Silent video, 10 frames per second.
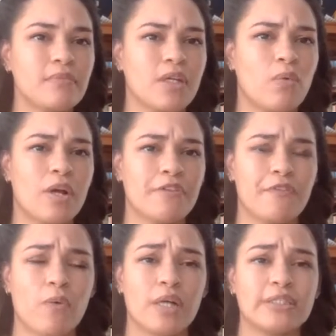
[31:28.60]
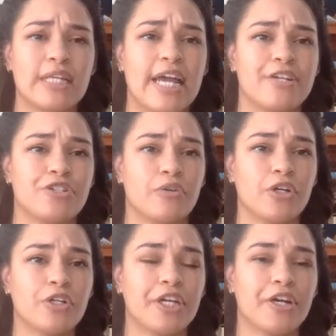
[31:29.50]
One of the ones that I had showed
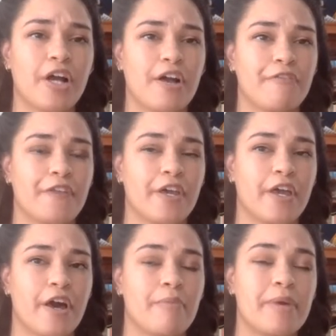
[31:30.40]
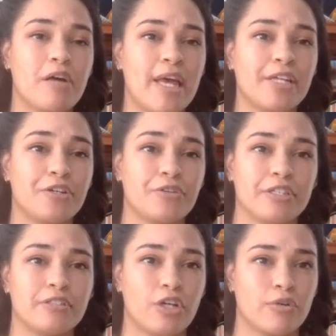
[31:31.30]
earlier of the mailmen, you
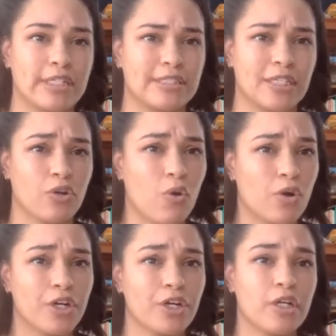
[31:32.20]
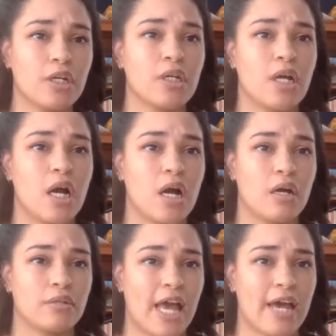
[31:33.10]
could notice that the corner
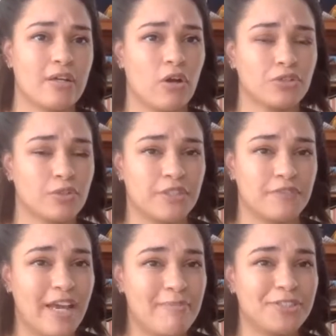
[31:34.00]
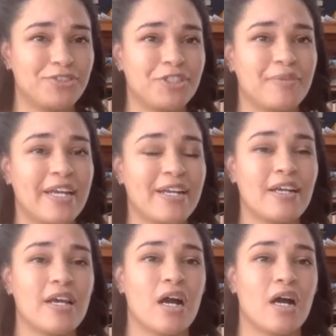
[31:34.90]
had all sorts of damage to it.
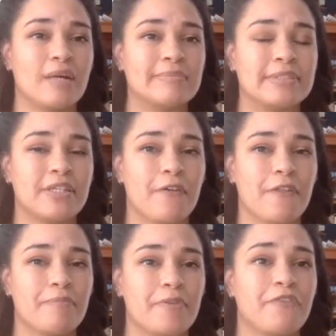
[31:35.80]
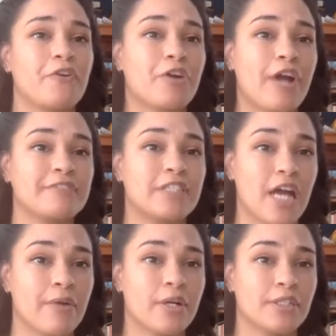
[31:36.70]
So the photographs that
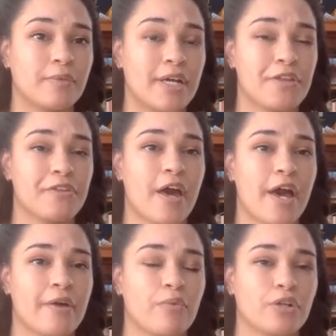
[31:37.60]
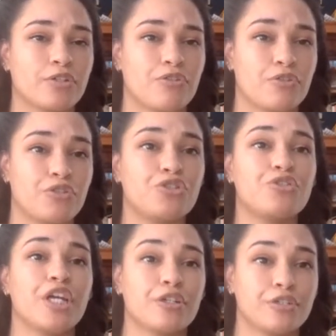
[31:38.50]
I worked through 2
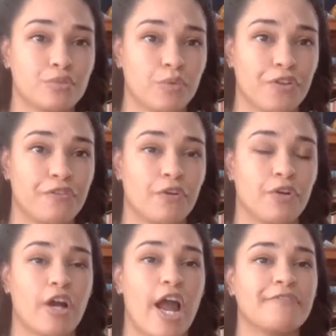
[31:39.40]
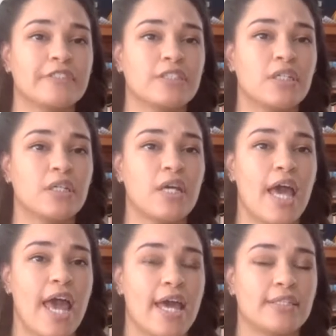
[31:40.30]
years worth of photographs,
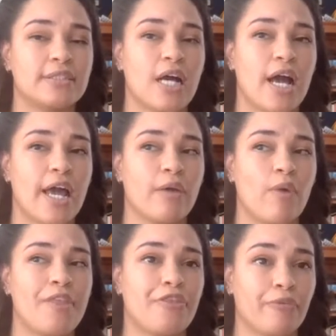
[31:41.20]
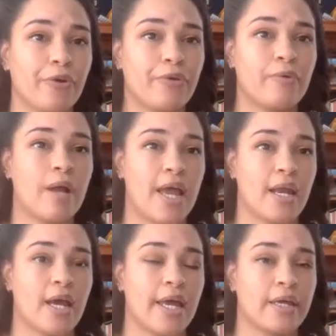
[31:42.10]
and I went through and
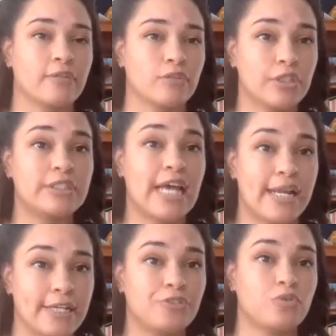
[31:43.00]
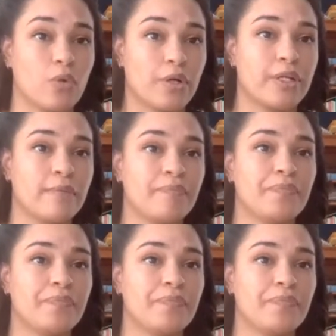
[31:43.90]
I looked at each one.